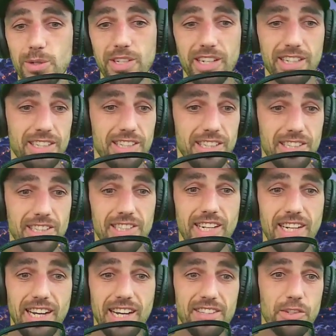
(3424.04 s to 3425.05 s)
there, guys, uh,
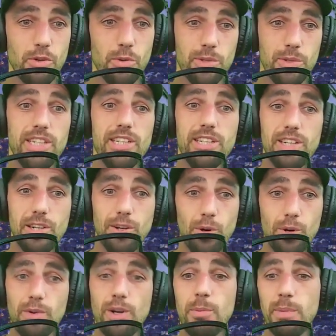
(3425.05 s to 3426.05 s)
as a reminder, over
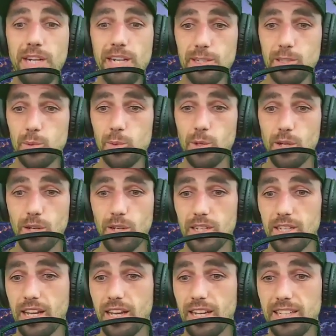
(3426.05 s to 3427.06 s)
on
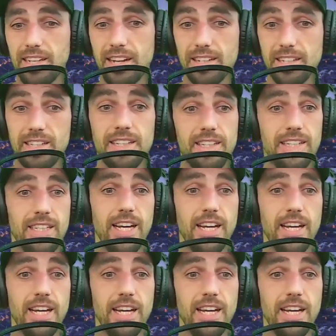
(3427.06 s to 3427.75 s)
martinsworld.ie,